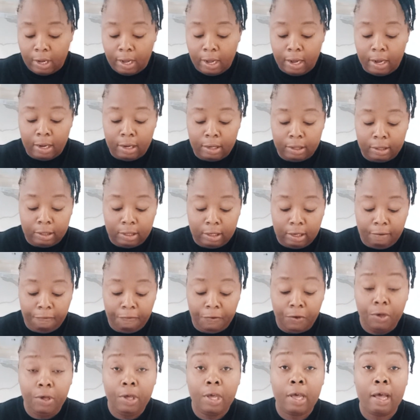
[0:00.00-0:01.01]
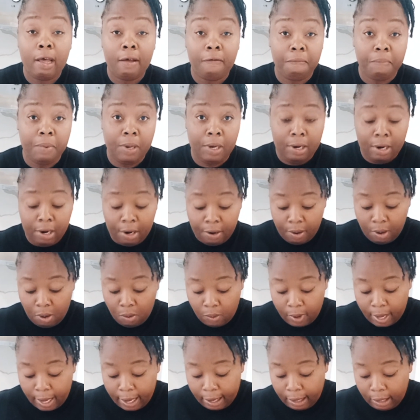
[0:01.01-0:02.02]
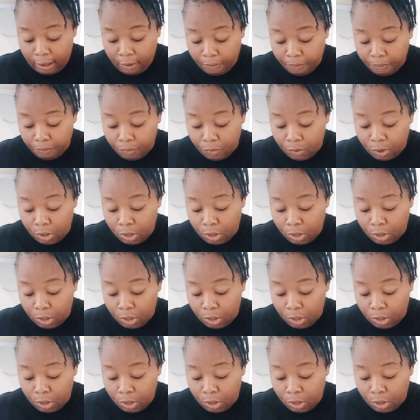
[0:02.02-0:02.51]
And if you have been here a while,